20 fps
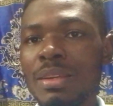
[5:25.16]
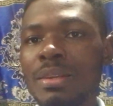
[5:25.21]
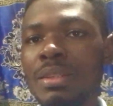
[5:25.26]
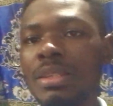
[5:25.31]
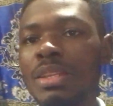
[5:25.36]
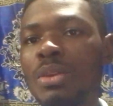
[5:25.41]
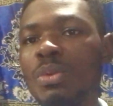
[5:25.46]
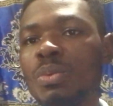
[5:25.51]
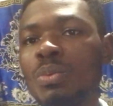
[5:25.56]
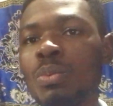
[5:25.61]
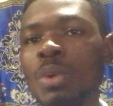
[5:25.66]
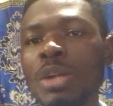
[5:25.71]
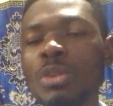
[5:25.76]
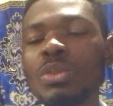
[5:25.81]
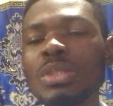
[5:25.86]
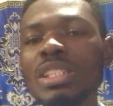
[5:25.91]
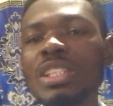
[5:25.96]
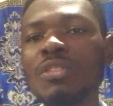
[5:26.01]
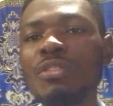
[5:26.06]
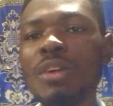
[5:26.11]
They work
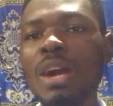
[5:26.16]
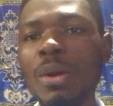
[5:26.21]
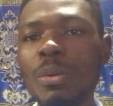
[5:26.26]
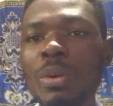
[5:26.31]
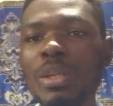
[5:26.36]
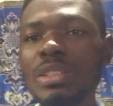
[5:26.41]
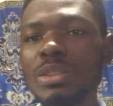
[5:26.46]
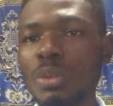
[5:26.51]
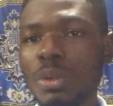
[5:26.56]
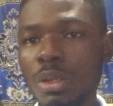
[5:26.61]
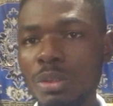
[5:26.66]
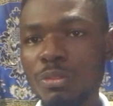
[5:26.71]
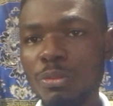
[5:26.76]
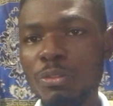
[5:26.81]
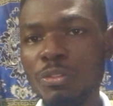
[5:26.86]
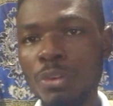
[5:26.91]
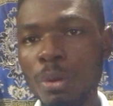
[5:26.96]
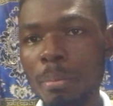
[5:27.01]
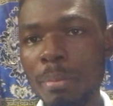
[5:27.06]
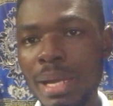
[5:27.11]
24 hours on
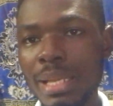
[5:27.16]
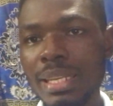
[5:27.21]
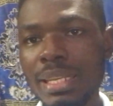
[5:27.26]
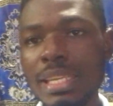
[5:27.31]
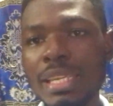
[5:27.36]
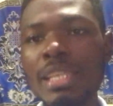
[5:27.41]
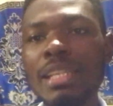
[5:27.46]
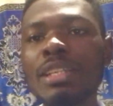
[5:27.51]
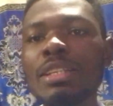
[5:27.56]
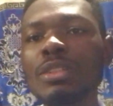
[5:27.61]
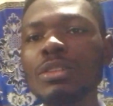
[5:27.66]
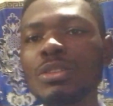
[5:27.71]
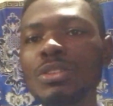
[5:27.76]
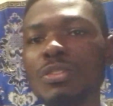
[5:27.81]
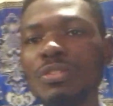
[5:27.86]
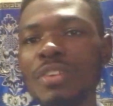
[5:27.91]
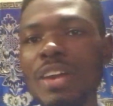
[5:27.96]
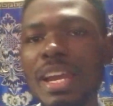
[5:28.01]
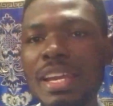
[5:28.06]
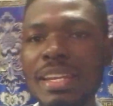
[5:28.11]
from Monday to
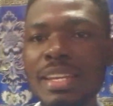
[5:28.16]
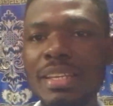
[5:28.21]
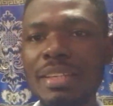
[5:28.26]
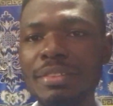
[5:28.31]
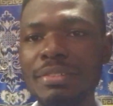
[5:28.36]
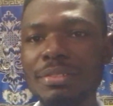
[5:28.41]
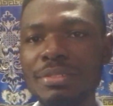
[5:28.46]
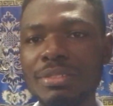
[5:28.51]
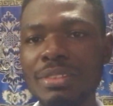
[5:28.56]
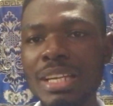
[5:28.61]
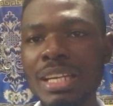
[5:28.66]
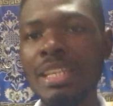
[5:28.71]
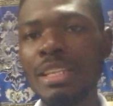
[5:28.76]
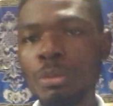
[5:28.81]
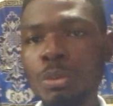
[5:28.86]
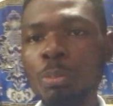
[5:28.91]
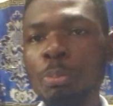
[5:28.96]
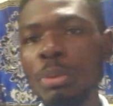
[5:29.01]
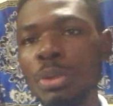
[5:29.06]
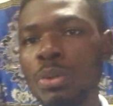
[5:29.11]
Friday, and they
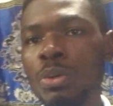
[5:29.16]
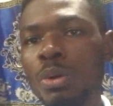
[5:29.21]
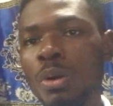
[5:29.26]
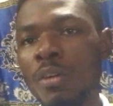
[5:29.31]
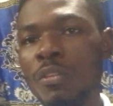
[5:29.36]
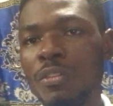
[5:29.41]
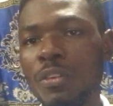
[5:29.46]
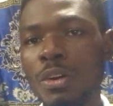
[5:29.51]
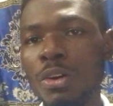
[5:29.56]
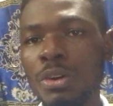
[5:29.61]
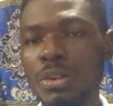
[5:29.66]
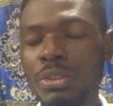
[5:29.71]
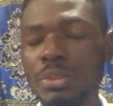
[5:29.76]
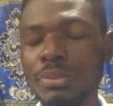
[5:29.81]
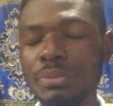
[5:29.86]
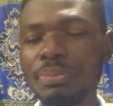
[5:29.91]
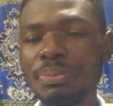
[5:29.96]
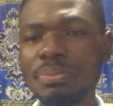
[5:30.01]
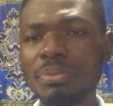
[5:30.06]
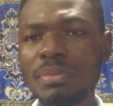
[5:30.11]
will pay you off
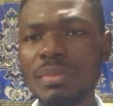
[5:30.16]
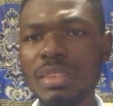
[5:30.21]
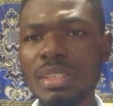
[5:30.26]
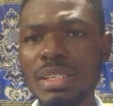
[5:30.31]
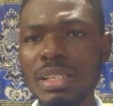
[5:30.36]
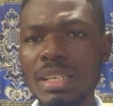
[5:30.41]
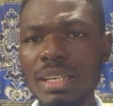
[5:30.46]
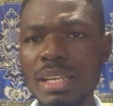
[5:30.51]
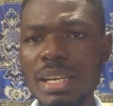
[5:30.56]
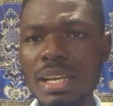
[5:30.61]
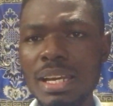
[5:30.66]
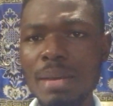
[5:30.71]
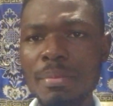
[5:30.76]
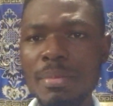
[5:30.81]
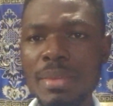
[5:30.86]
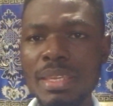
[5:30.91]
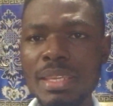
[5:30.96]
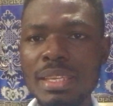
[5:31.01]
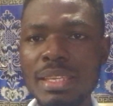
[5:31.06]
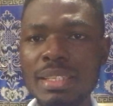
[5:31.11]
on
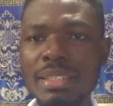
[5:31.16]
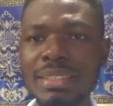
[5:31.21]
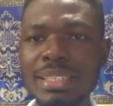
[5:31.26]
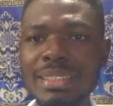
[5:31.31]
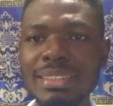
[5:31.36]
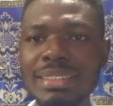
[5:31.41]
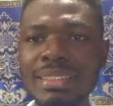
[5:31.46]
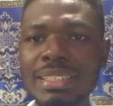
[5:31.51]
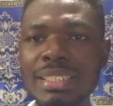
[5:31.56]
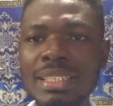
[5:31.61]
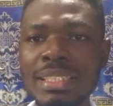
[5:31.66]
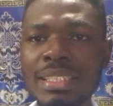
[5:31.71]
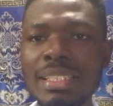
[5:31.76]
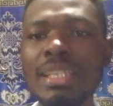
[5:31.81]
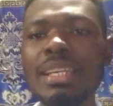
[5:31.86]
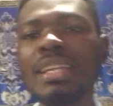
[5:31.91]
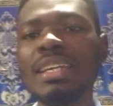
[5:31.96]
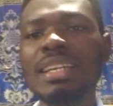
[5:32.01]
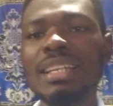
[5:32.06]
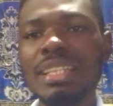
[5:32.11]
Saturday.
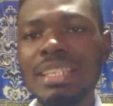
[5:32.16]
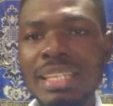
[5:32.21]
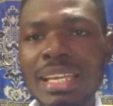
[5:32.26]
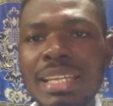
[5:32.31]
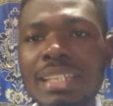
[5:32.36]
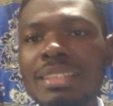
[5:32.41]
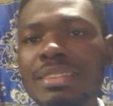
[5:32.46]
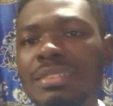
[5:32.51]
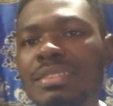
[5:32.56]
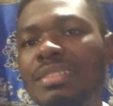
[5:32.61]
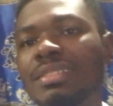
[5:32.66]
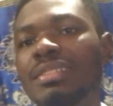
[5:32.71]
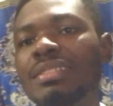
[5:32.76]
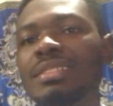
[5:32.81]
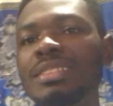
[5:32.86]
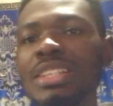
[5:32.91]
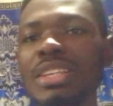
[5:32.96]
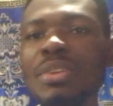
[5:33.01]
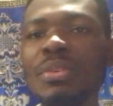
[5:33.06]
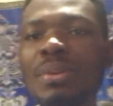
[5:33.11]
Then
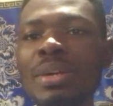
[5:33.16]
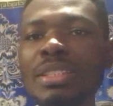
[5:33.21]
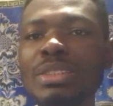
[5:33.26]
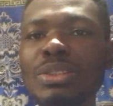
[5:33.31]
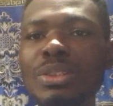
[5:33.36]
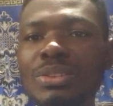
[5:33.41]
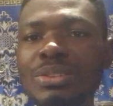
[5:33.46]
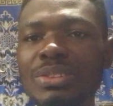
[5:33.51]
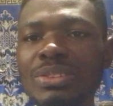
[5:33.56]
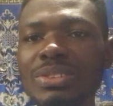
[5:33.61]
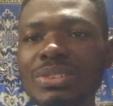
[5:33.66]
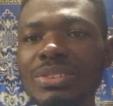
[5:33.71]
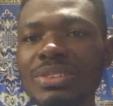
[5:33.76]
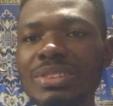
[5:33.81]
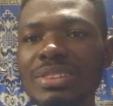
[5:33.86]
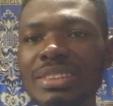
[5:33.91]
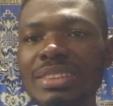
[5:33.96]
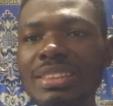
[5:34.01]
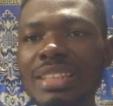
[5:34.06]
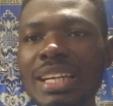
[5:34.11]
they rest on
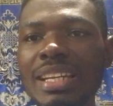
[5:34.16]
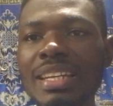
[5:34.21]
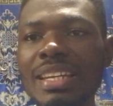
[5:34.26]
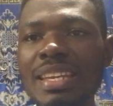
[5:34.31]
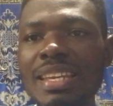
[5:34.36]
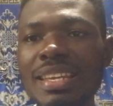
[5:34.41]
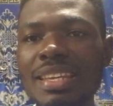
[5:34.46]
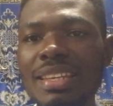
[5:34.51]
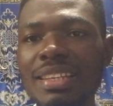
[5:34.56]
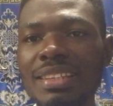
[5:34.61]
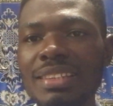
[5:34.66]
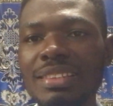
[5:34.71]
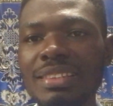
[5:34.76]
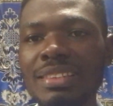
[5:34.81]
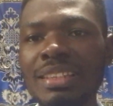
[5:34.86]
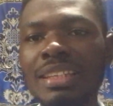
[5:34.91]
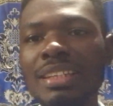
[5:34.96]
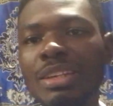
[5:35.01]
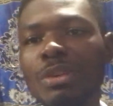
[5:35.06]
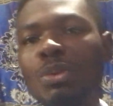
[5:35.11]
Sunday.
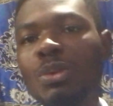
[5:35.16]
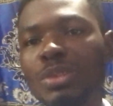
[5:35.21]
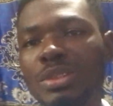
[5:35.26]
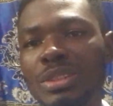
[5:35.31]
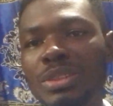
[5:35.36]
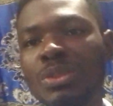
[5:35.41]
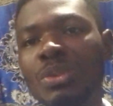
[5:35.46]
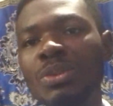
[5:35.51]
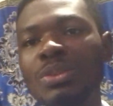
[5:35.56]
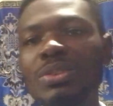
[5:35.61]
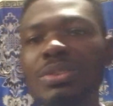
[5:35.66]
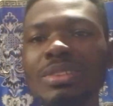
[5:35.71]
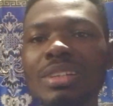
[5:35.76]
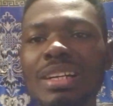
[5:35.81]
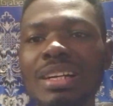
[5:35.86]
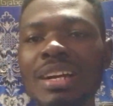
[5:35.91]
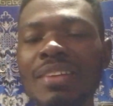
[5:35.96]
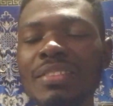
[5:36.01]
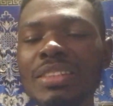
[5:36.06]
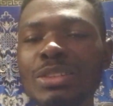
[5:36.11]
Then they continue.
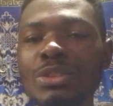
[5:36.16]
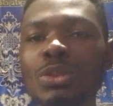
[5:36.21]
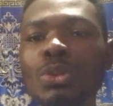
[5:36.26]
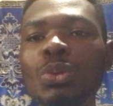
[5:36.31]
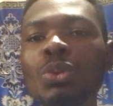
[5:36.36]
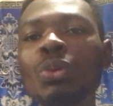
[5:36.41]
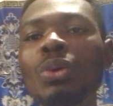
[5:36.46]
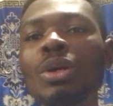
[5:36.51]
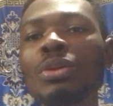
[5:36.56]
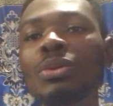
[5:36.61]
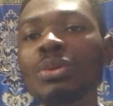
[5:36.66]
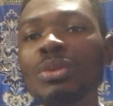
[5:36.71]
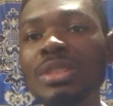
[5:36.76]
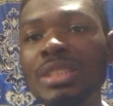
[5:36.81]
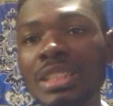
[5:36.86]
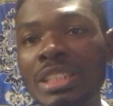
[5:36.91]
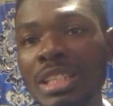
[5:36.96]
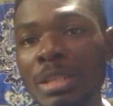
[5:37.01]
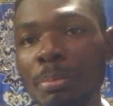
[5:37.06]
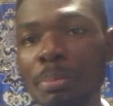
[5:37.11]
So when you
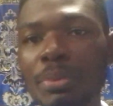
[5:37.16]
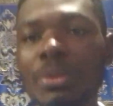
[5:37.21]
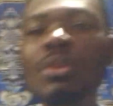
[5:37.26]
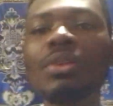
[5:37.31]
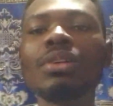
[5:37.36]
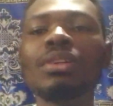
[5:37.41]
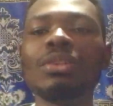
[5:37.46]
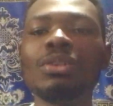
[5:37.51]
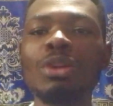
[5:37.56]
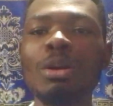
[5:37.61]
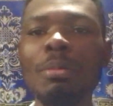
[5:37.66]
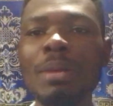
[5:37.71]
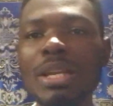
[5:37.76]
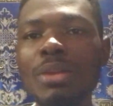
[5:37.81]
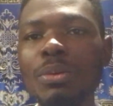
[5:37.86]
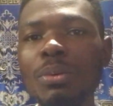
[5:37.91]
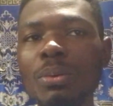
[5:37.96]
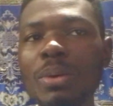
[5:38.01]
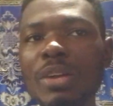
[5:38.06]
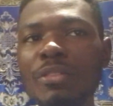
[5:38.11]
sleep, your money
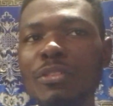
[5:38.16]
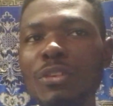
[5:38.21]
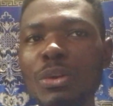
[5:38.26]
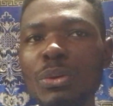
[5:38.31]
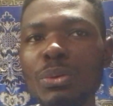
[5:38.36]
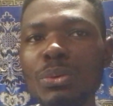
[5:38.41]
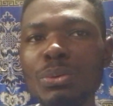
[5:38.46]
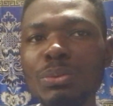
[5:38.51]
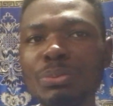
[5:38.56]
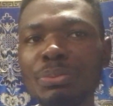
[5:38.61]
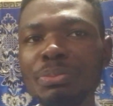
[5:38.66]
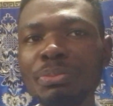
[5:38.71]
will work for you.